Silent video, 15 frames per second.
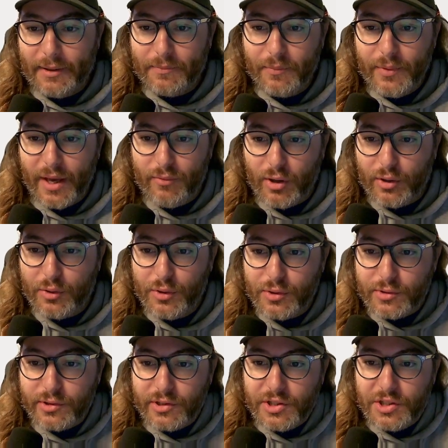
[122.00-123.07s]
We have our
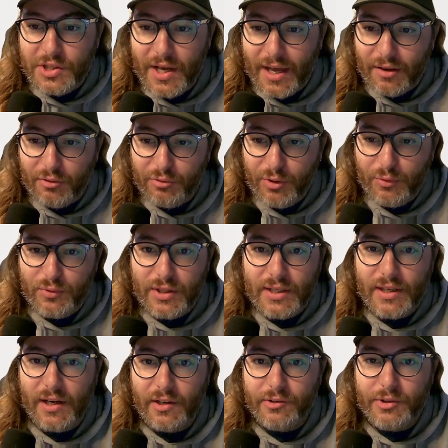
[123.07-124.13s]
Cruiser Jet
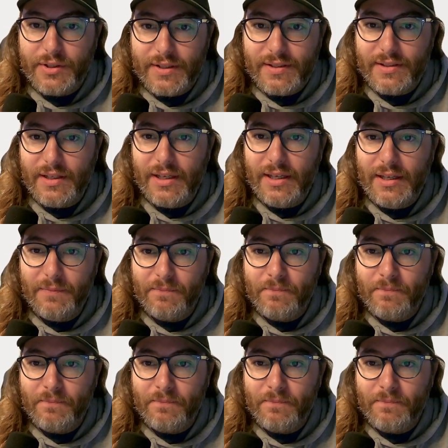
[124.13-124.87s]
1500C.